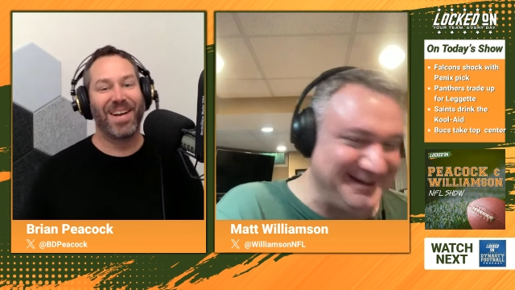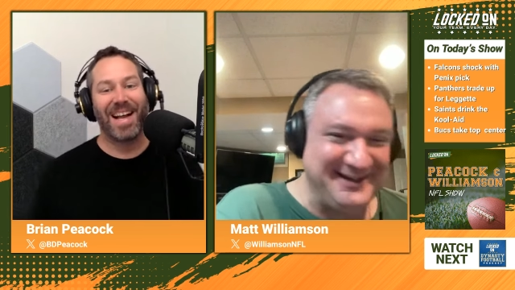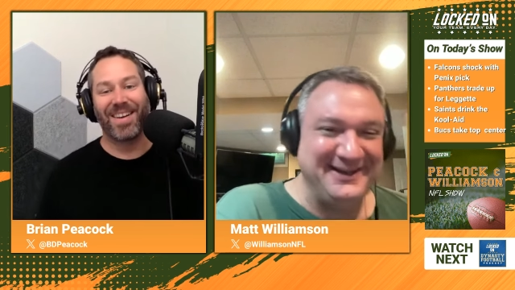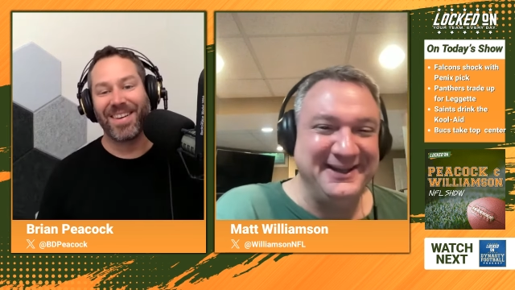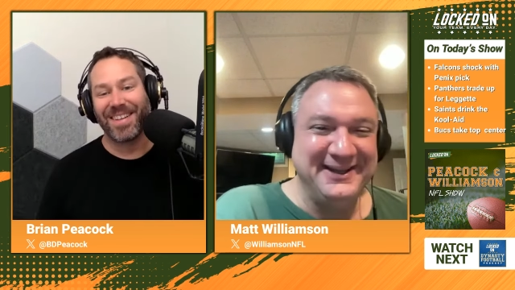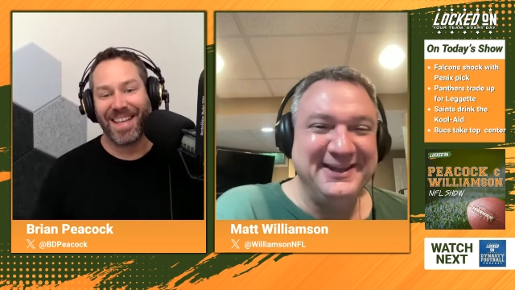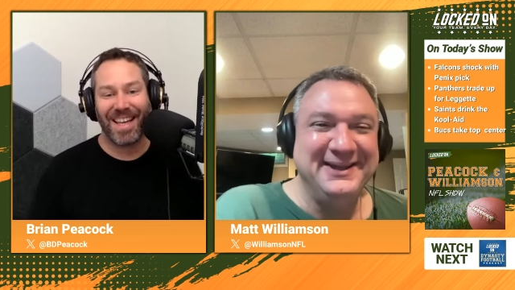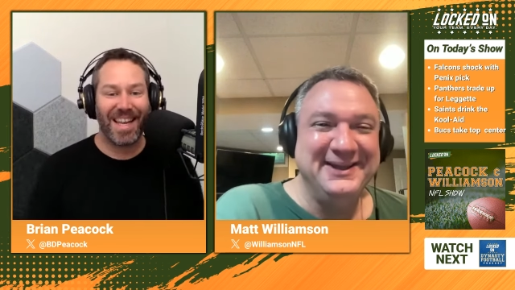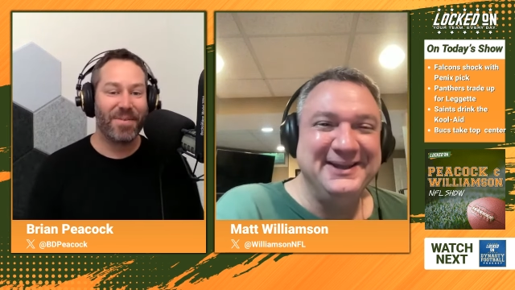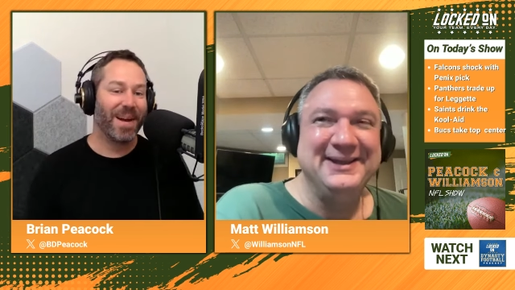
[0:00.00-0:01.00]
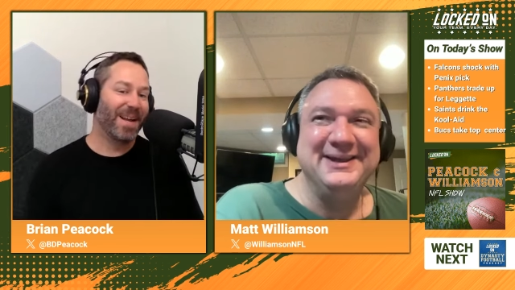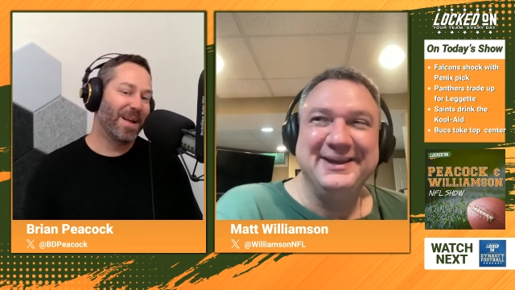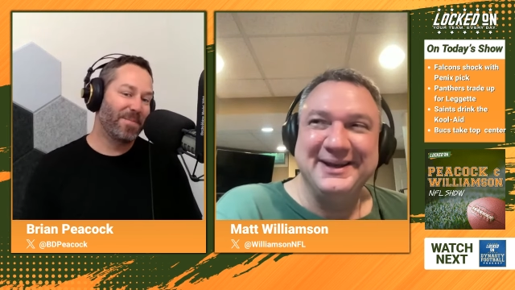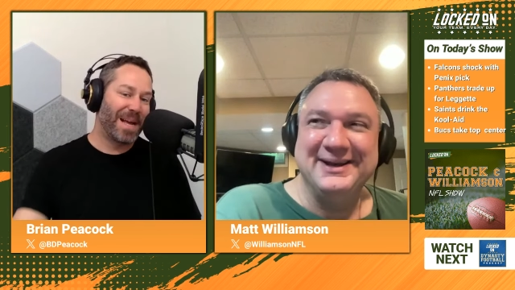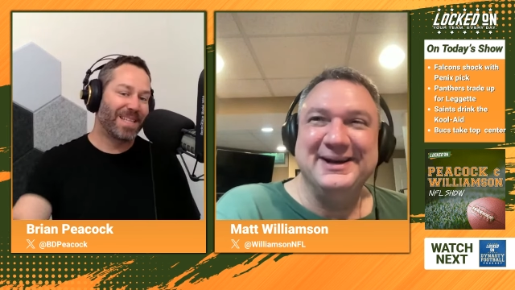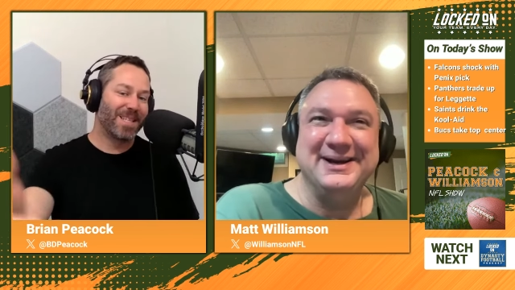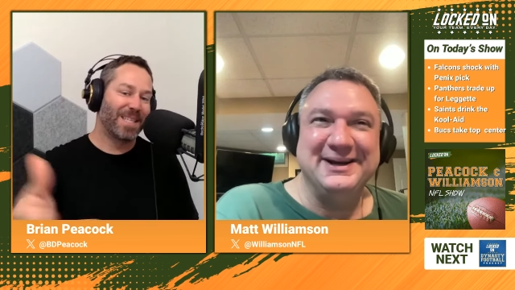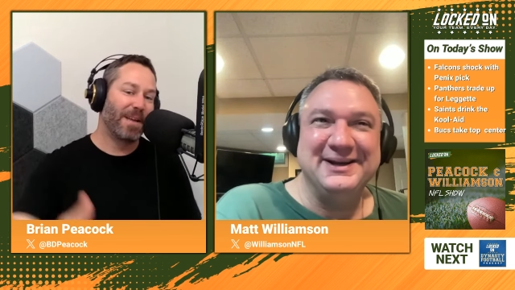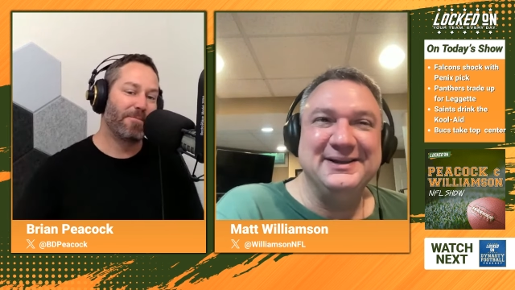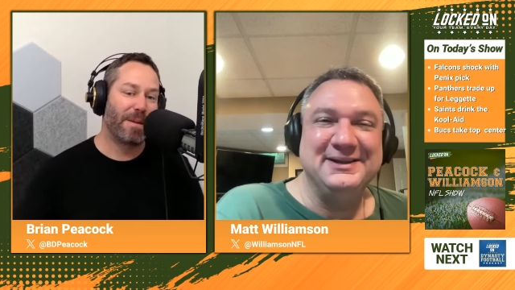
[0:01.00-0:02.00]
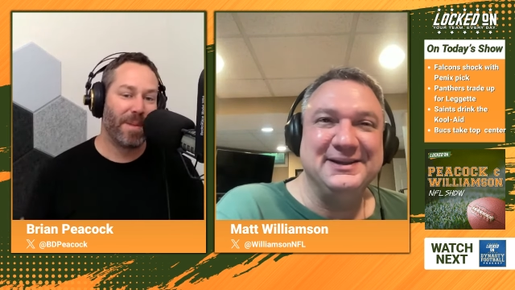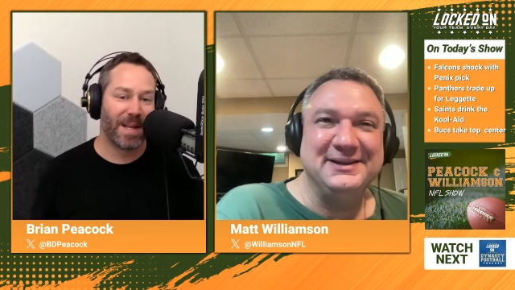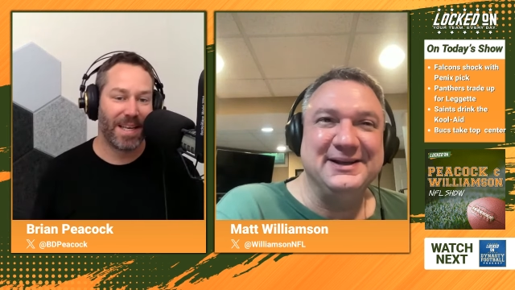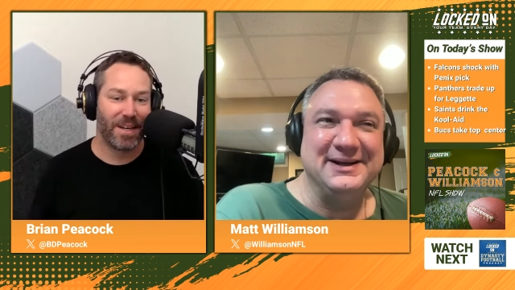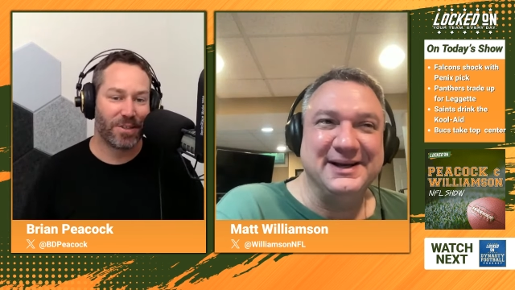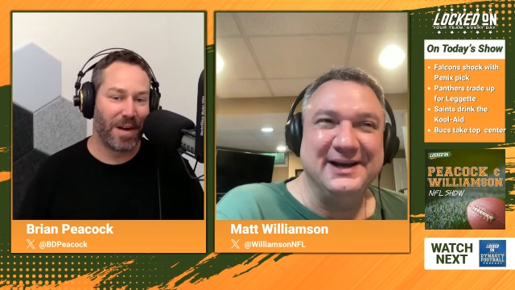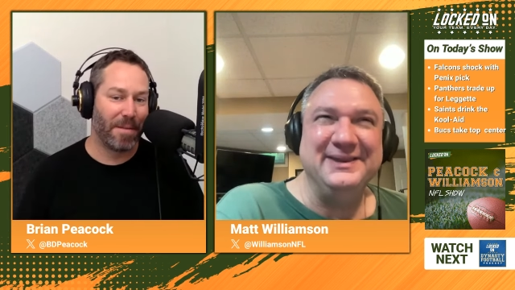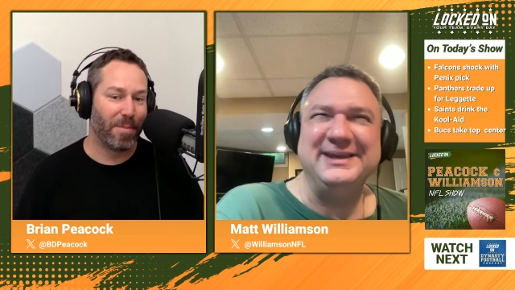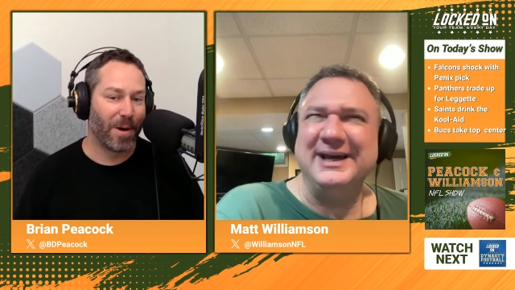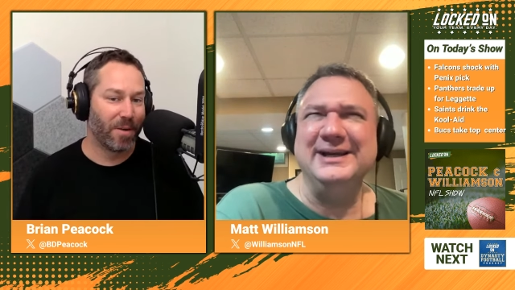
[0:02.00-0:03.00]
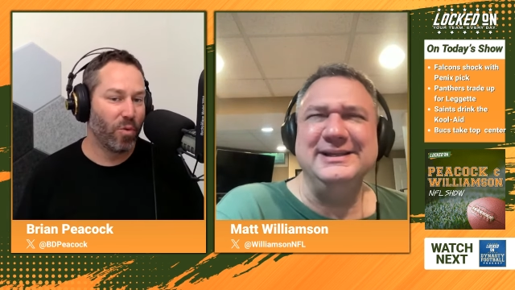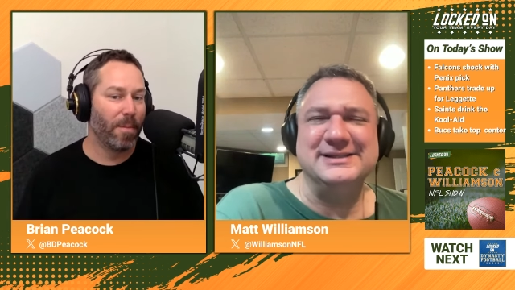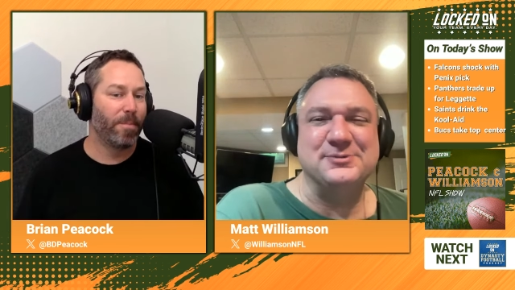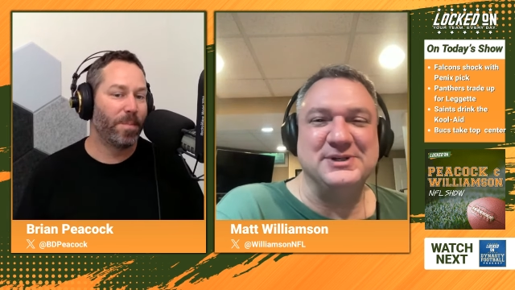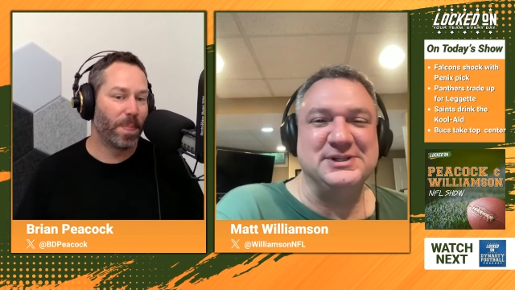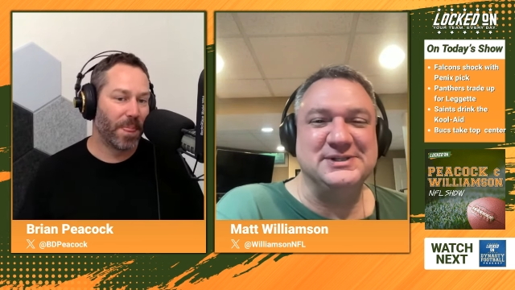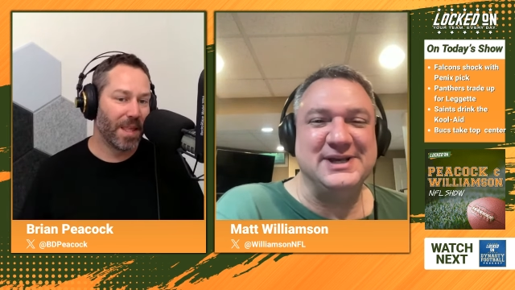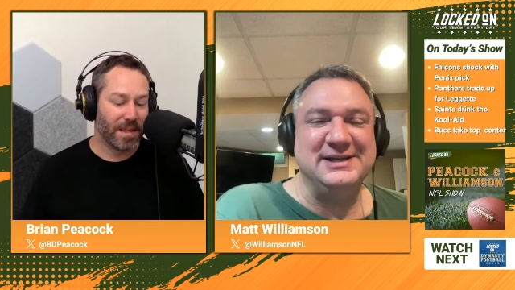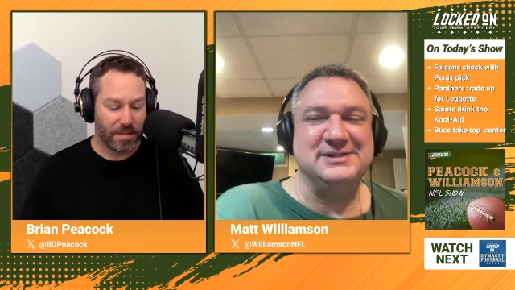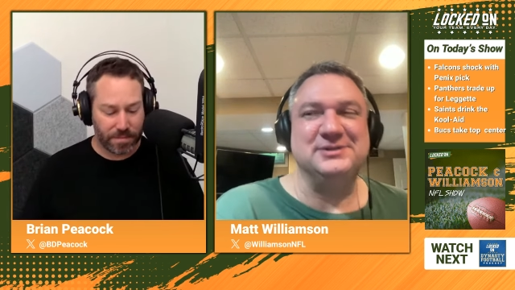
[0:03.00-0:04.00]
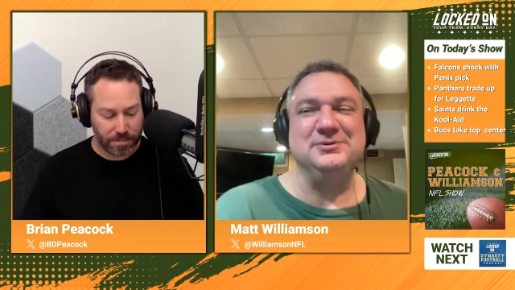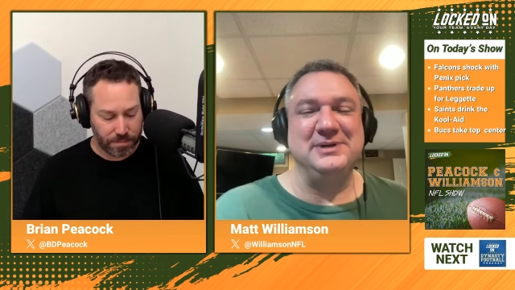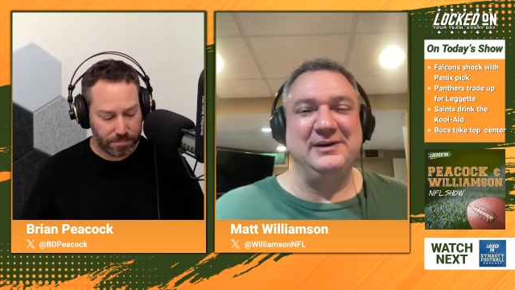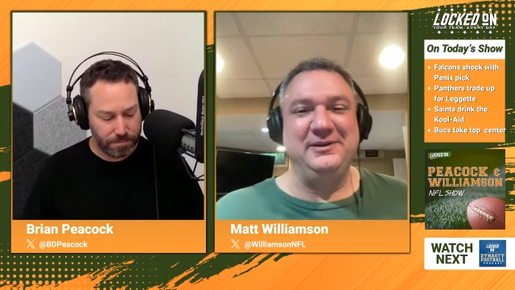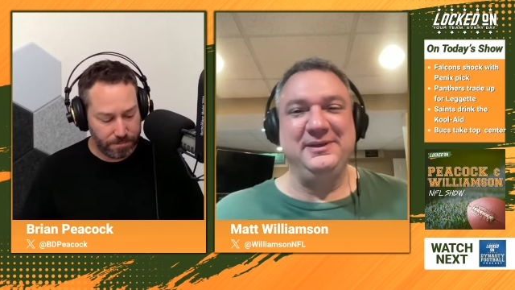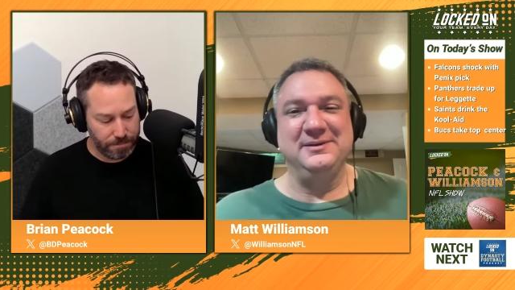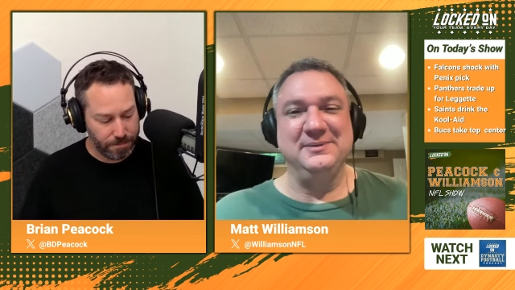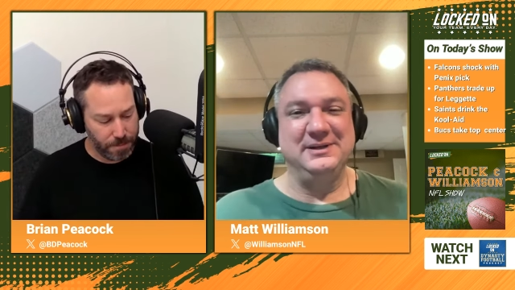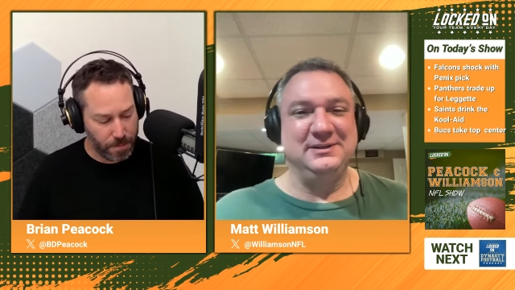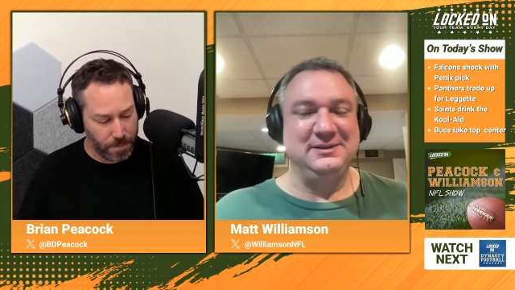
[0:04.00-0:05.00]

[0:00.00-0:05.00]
Speaker 1: wow. Okay. Anyway, uh, back to the Tampa Bay Buccaneers. Grand I think Ball. Guyton
Speaker 2: switching sides too. Now I think about it.